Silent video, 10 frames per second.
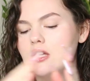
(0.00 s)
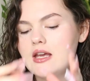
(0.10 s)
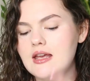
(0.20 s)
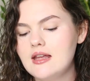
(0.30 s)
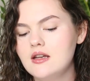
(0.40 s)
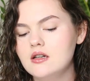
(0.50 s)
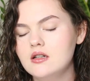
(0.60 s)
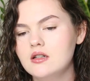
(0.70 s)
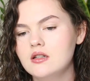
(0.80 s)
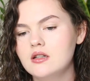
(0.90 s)
In
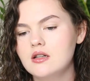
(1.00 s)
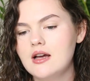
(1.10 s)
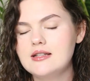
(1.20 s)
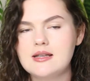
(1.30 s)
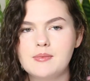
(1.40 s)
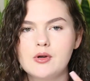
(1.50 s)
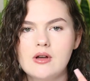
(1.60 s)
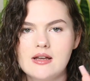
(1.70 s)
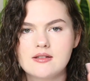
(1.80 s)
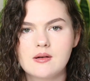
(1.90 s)
a typical
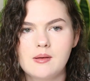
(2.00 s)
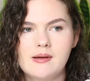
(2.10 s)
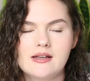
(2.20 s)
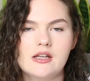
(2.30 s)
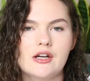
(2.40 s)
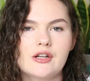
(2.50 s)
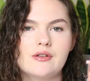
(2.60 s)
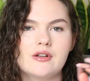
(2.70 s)
iced caramel macchiato,